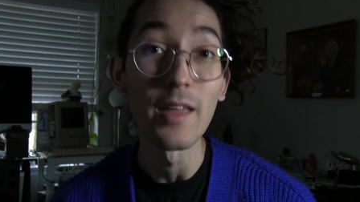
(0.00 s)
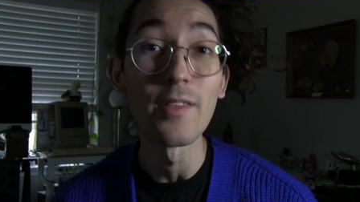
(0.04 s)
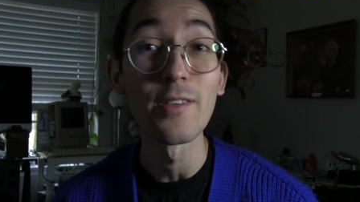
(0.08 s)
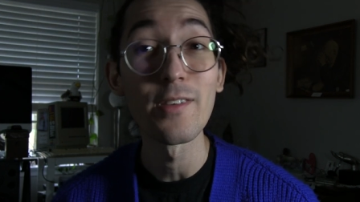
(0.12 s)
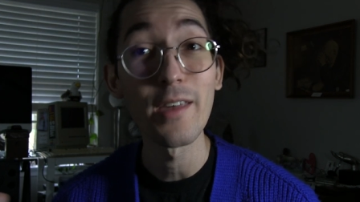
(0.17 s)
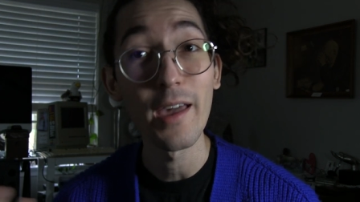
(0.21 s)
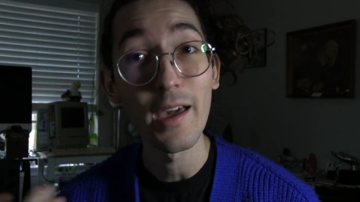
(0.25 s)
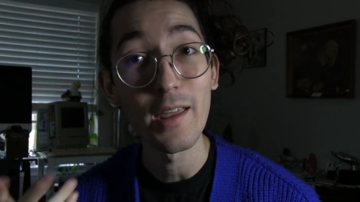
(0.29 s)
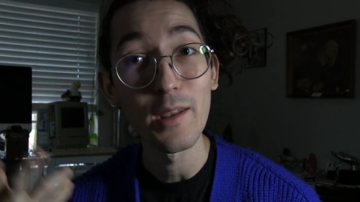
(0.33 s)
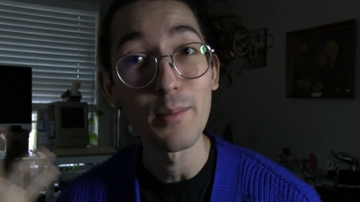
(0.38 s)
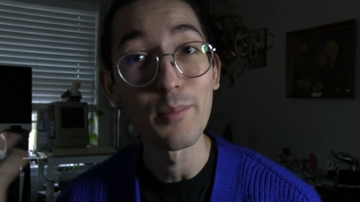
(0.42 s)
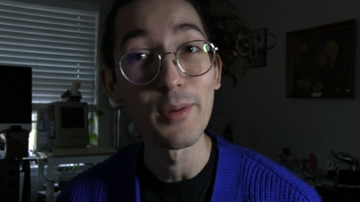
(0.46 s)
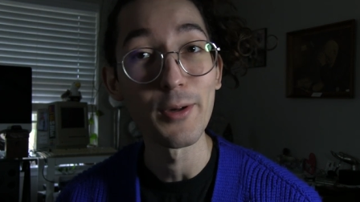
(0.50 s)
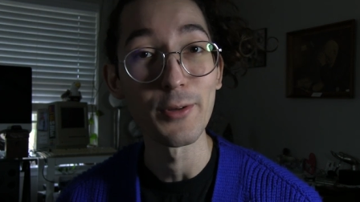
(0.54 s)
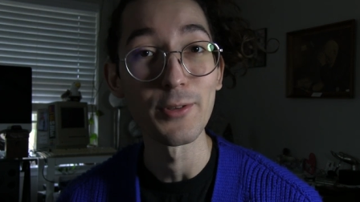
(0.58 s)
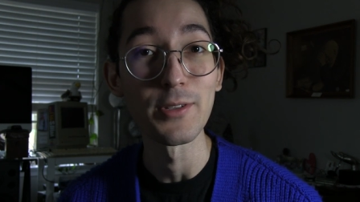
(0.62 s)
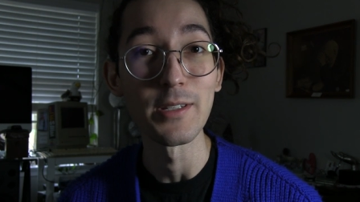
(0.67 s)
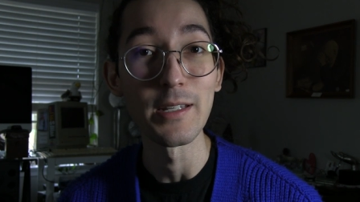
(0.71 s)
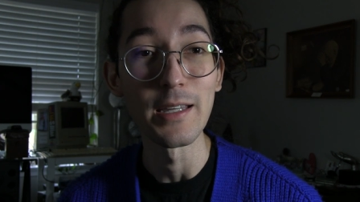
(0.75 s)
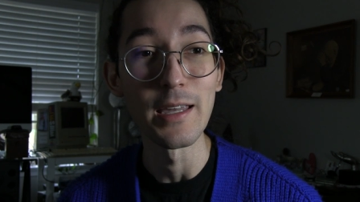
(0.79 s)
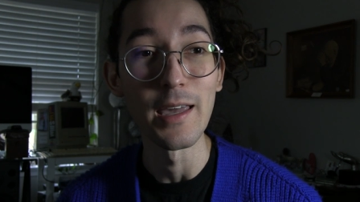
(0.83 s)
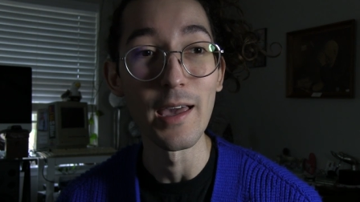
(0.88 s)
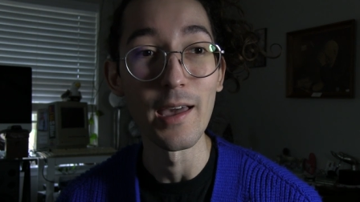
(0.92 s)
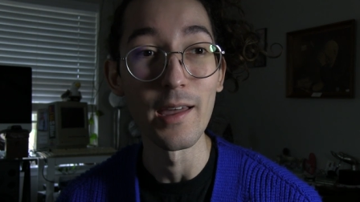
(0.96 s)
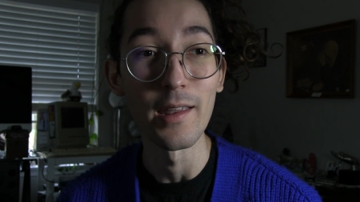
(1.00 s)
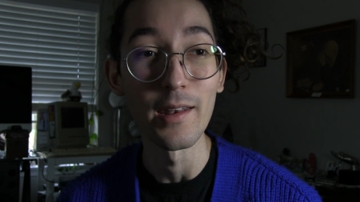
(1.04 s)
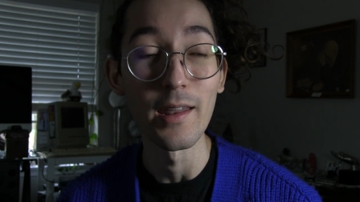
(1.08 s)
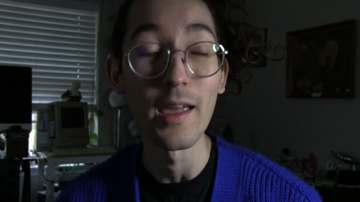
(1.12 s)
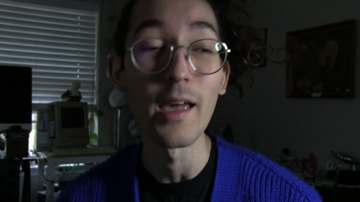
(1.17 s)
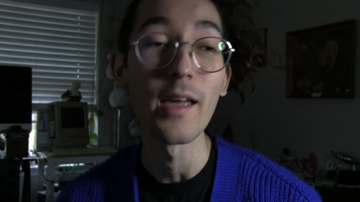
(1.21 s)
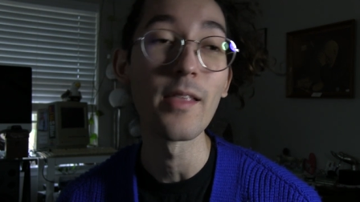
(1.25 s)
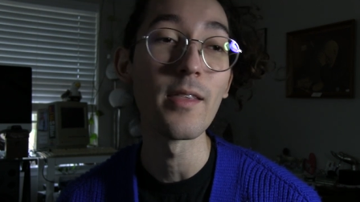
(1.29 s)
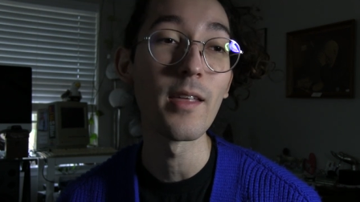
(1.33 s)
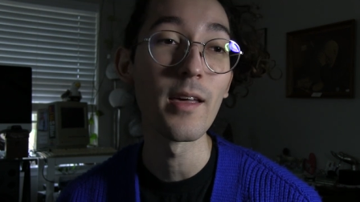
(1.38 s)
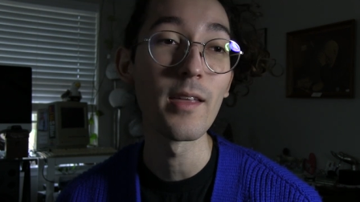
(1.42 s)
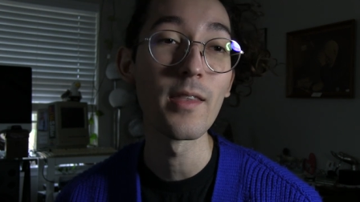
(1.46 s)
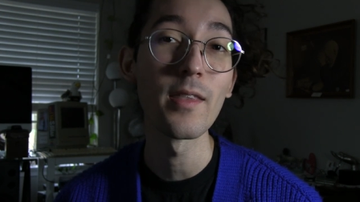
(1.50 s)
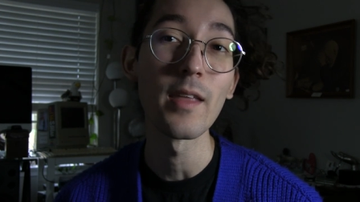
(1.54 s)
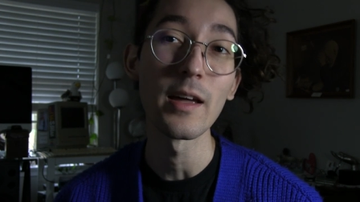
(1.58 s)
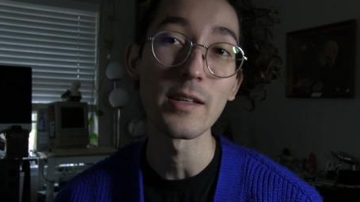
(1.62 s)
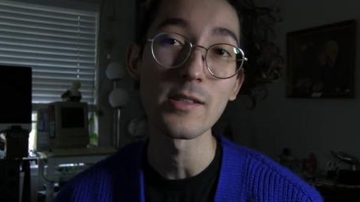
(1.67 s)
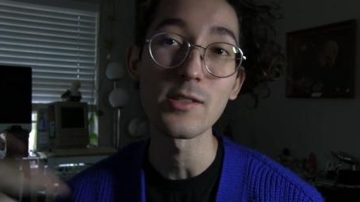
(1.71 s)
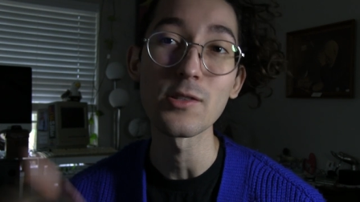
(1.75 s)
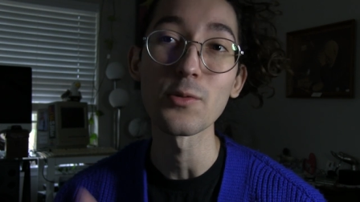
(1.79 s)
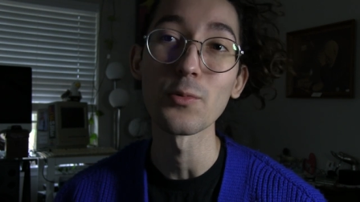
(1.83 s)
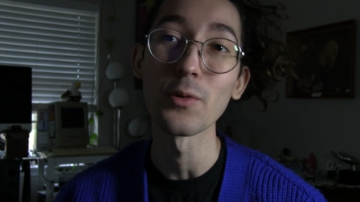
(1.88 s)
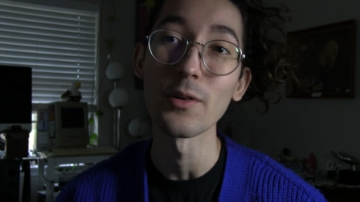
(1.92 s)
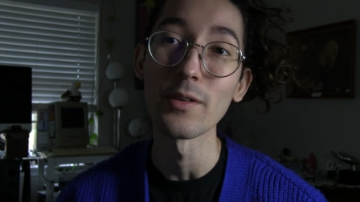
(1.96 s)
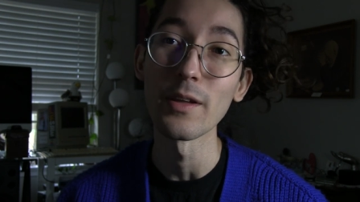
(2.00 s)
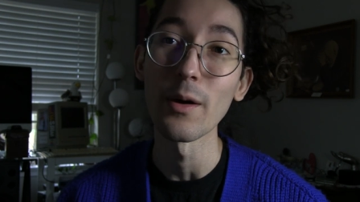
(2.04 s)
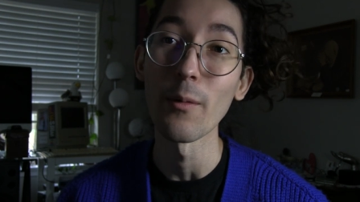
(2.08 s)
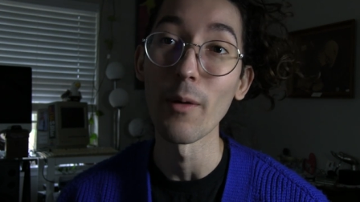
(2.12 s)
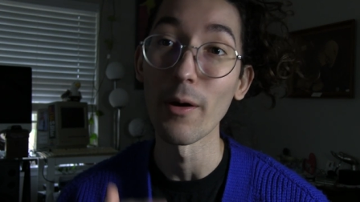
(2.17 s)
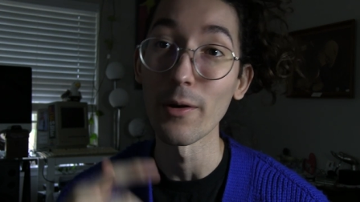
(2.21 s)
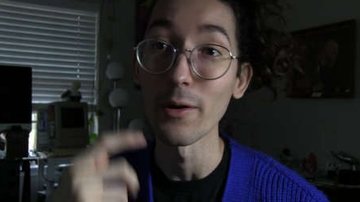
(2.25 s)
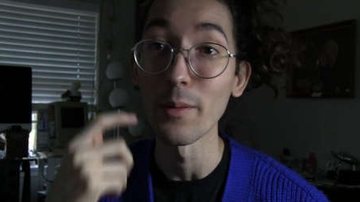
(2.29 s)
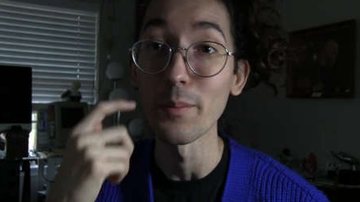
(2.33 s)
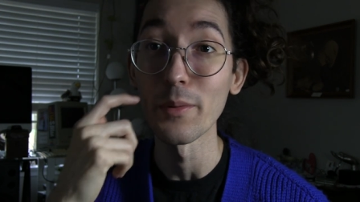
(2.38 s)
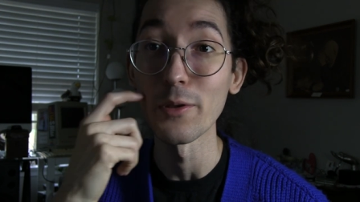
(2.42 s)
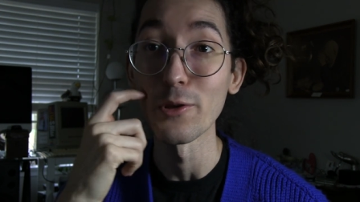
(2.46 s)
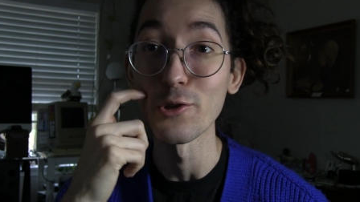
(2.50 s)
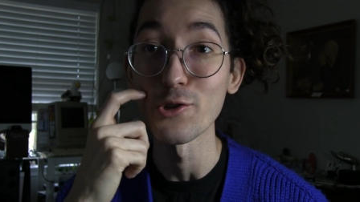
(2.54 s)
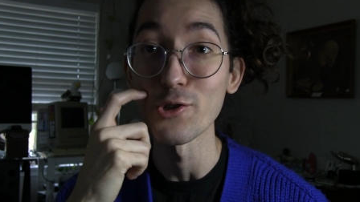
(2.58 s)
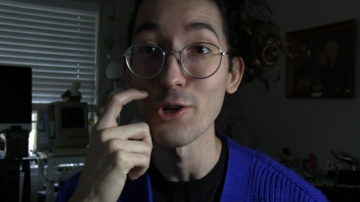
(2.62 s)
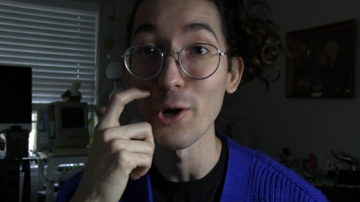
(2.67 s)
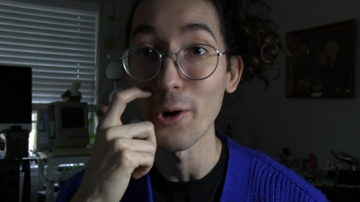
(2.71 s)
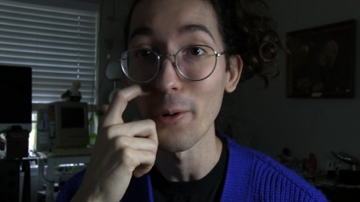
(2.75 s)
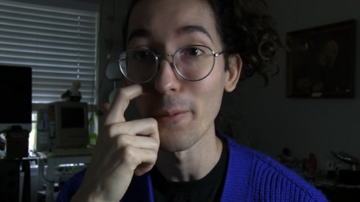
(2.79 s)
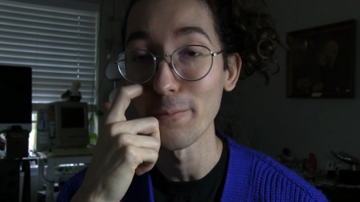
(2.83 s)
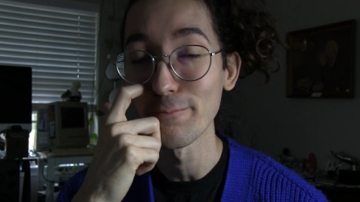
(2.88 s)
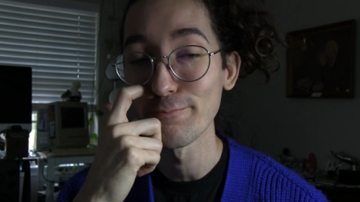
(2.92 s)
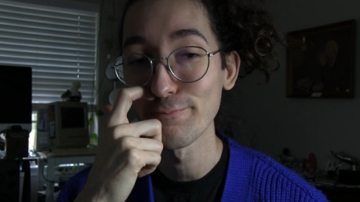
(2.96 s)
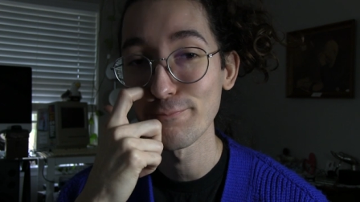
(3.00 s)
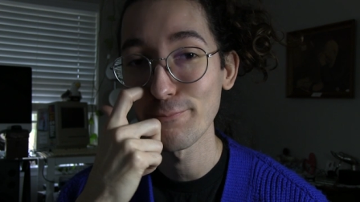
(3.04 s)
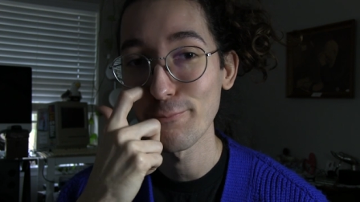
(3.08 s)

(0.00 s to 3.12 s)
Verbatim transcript: and they had to build it again, and then that's the one that wound up in the show